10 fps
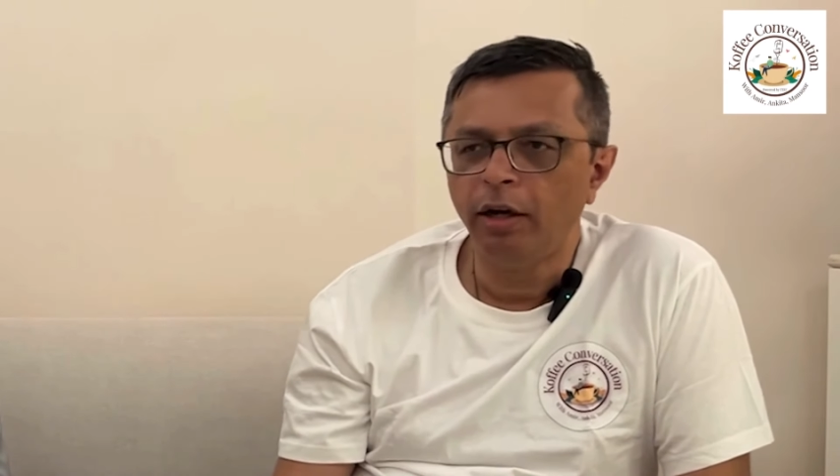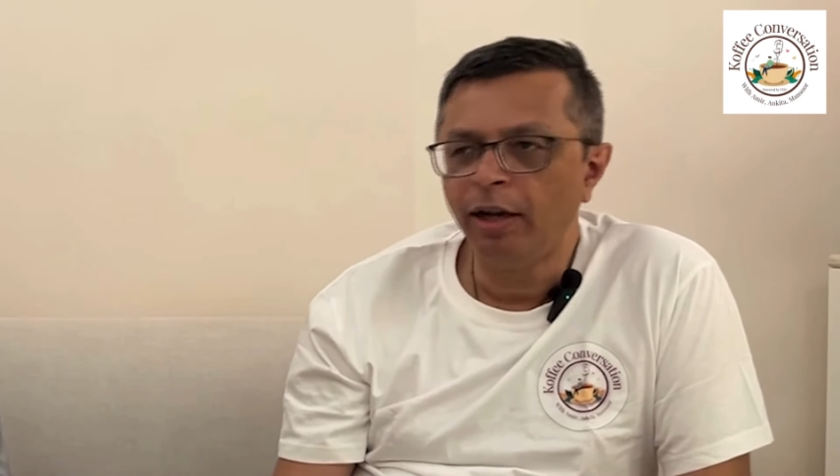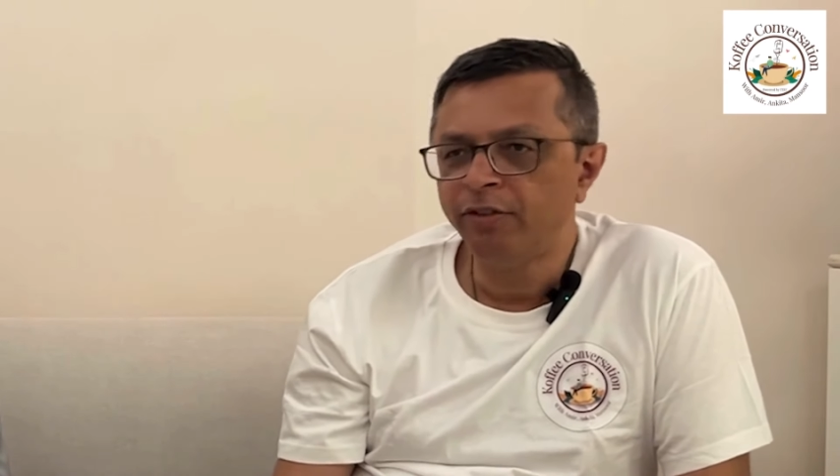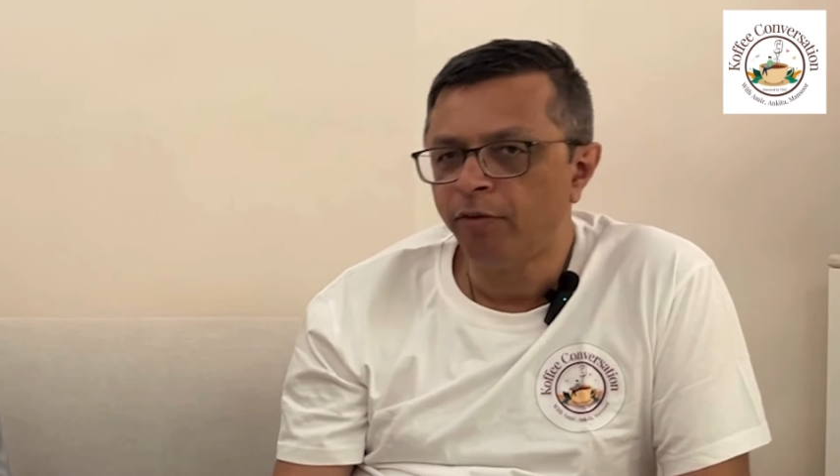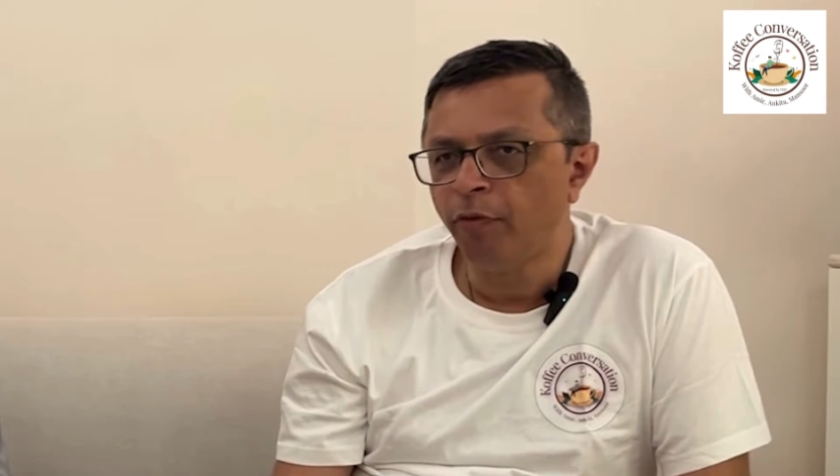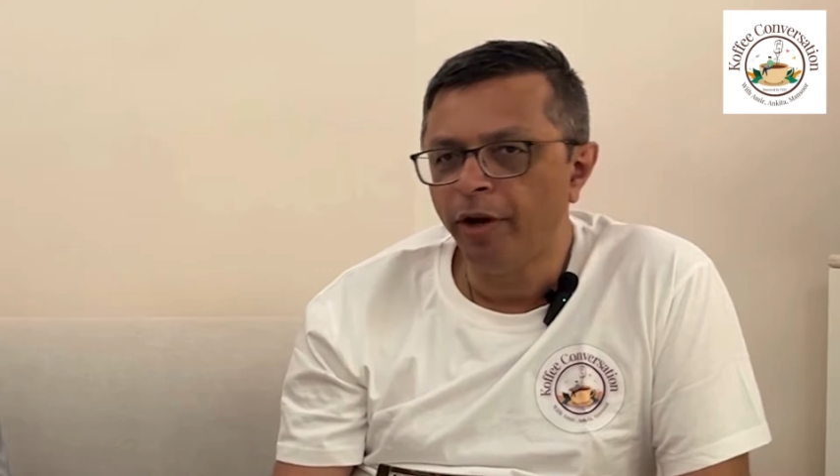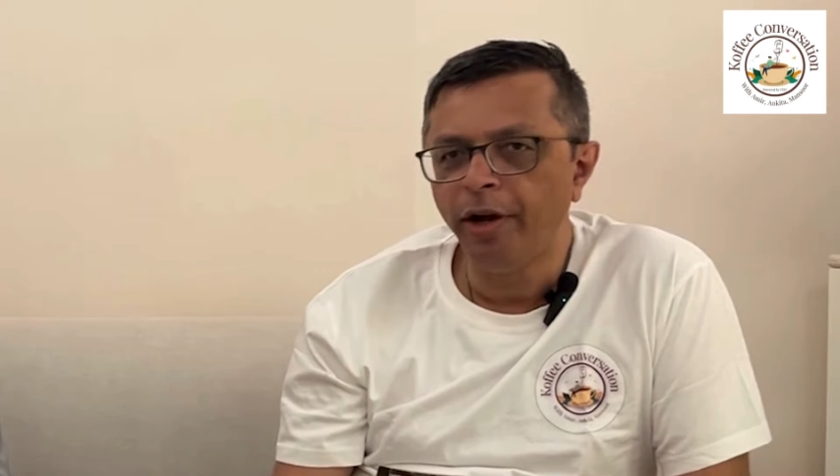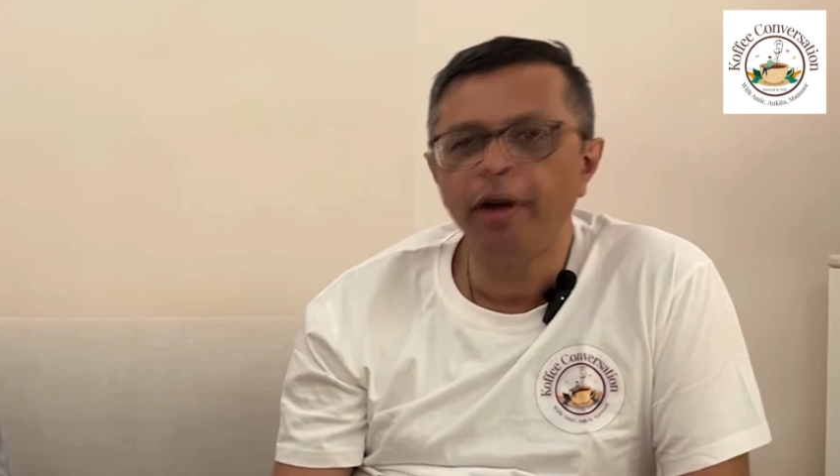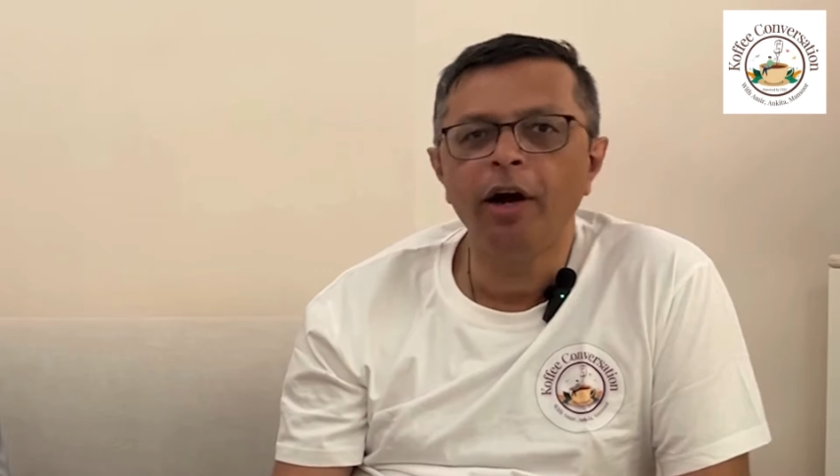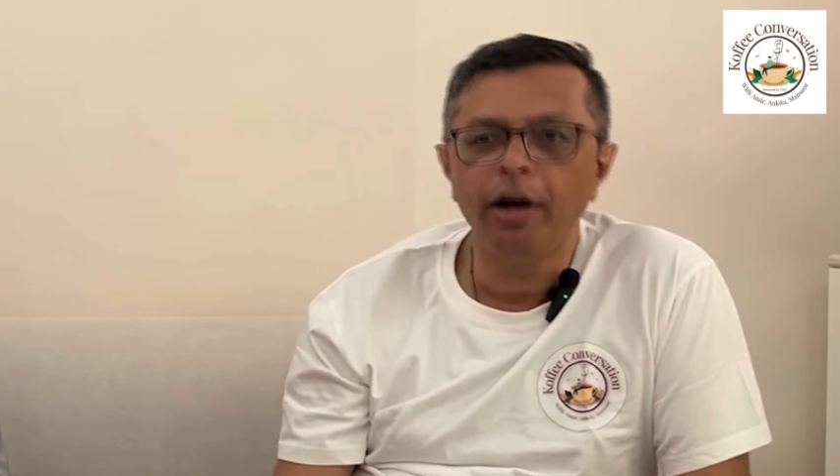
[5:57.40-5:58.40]

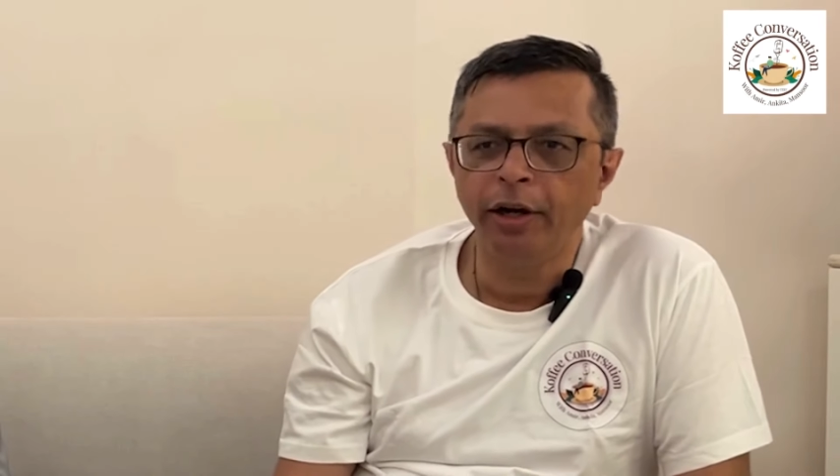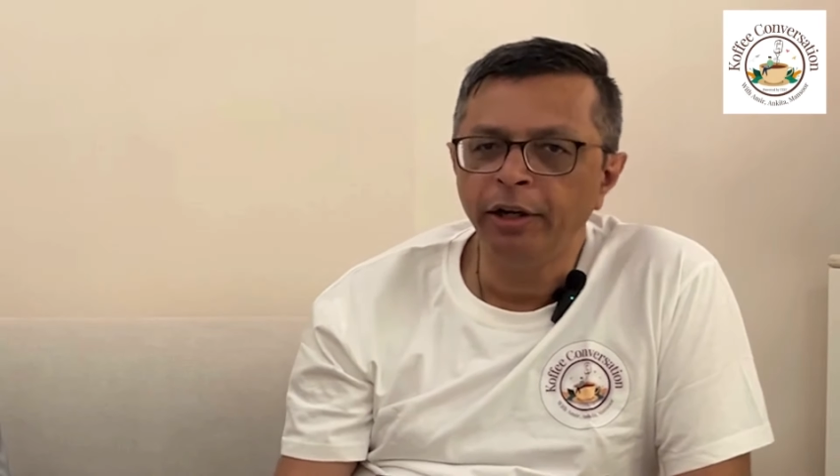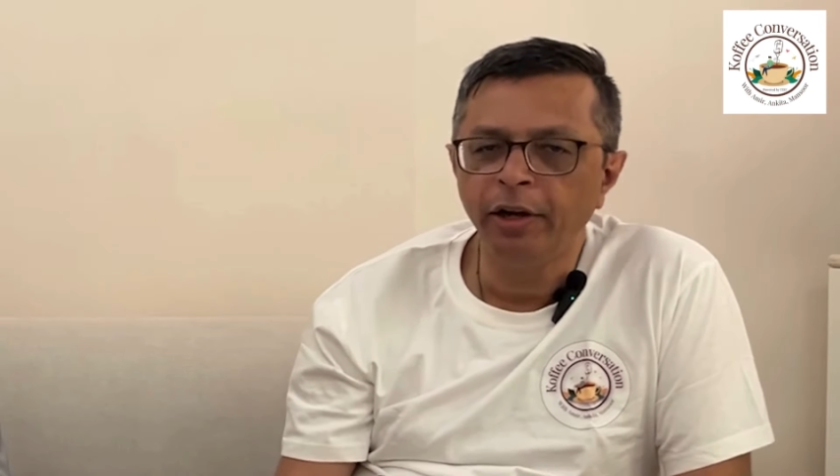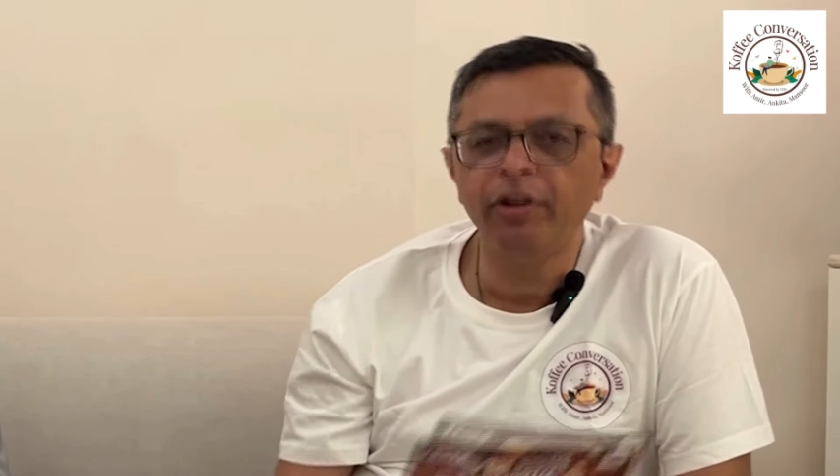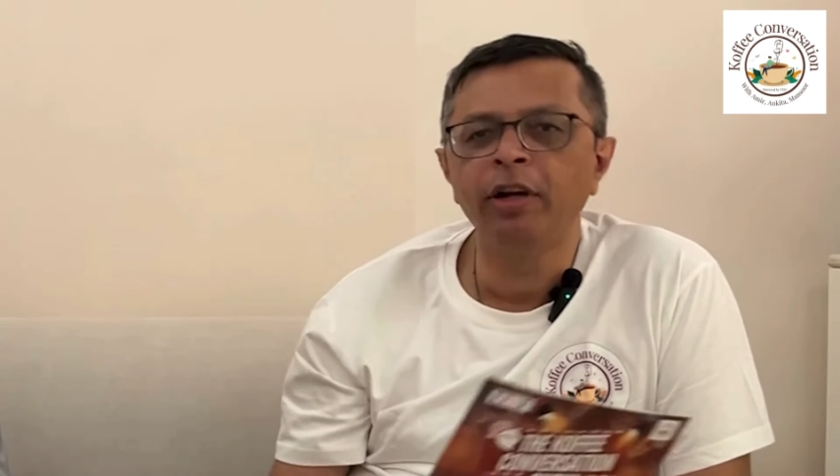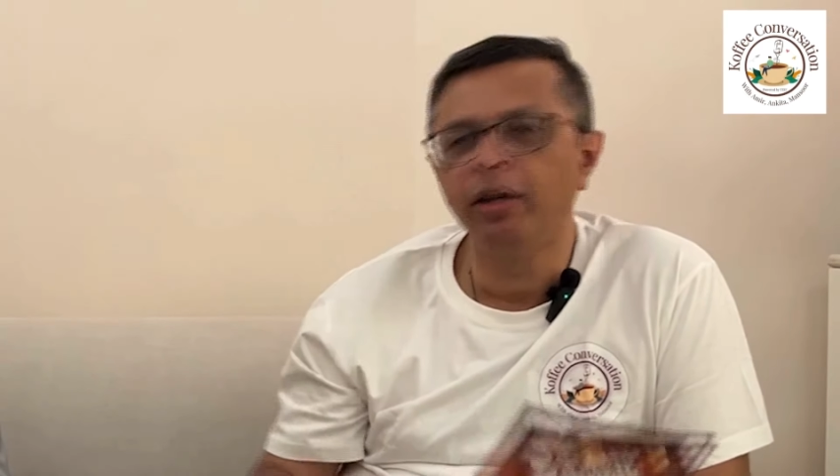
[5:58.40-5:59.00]
ransomware are increasing,